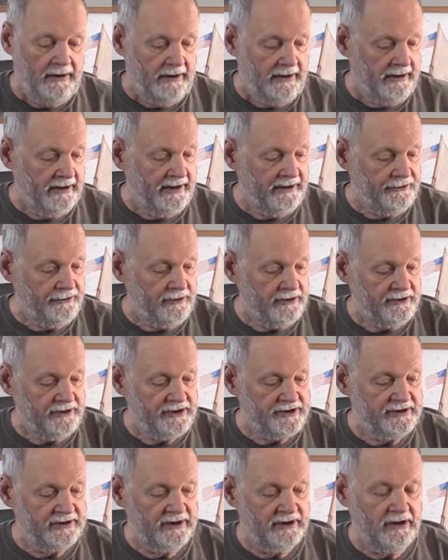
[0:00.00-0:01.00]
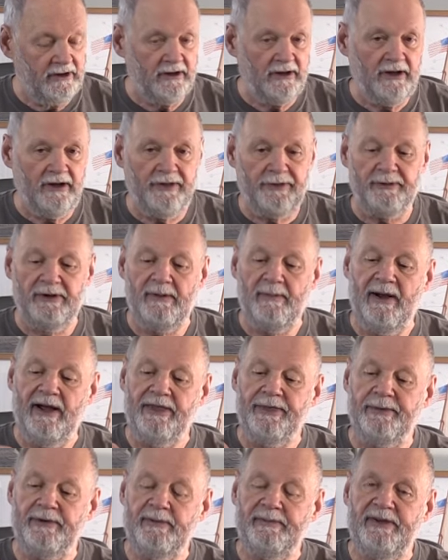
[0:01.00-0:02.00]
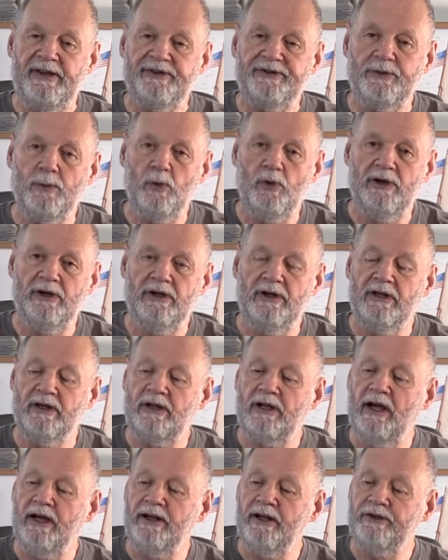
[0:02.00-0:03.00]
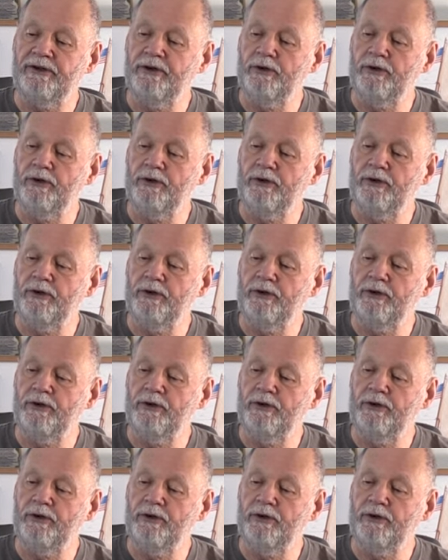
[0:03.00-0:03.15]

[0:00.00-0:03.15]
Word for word: And I took this little uh, 3 by 3 piece of wood and cut it